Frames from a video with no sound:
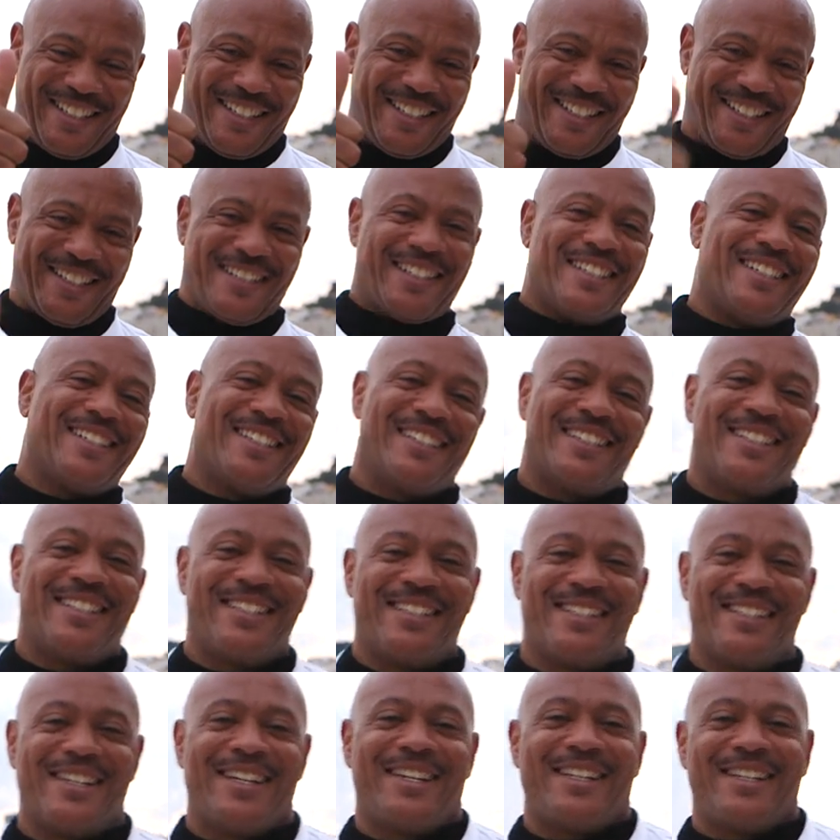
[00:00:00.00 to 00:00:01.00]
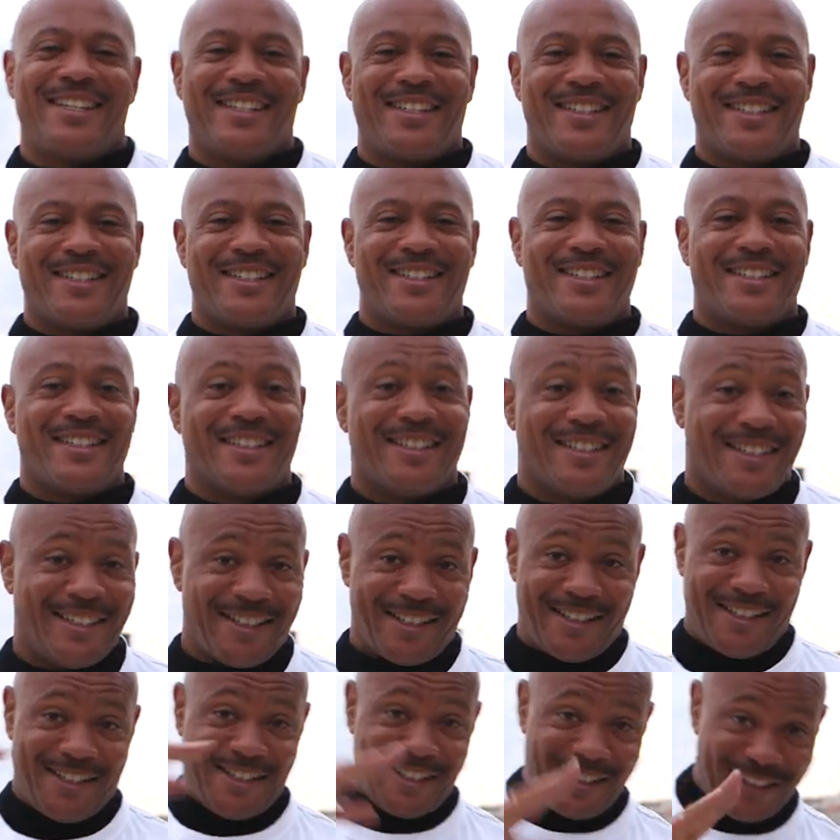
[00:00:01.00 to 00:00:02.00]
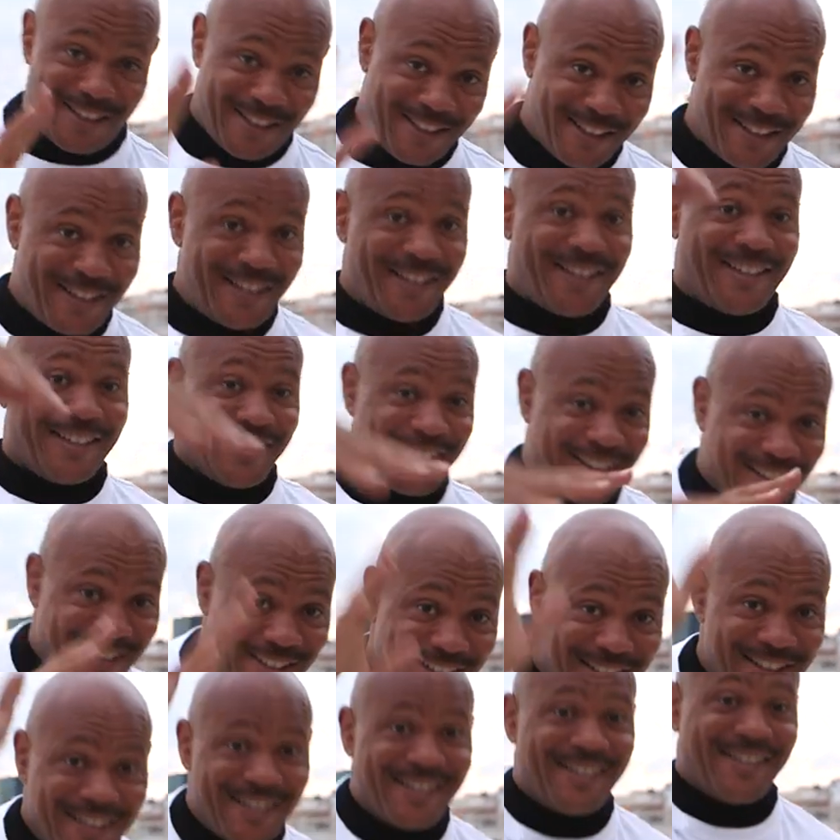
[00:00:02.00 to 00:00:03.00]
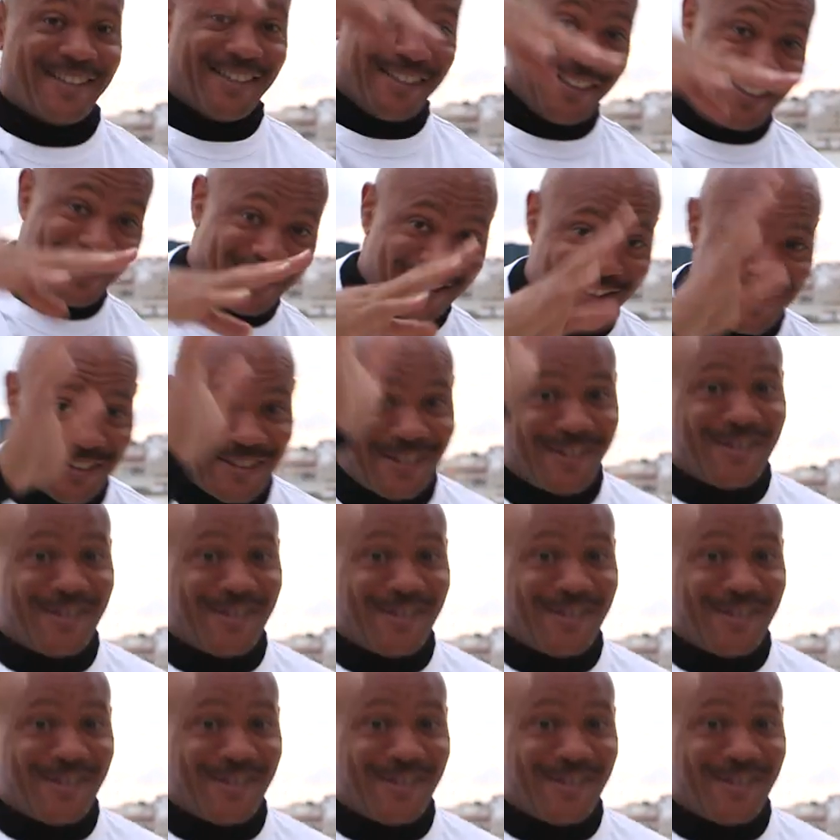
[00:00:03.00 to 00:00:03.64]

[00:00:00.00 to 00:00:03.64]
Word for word: A sympathetic blink of the eye from Maurice Greene, 100 meter sprinter living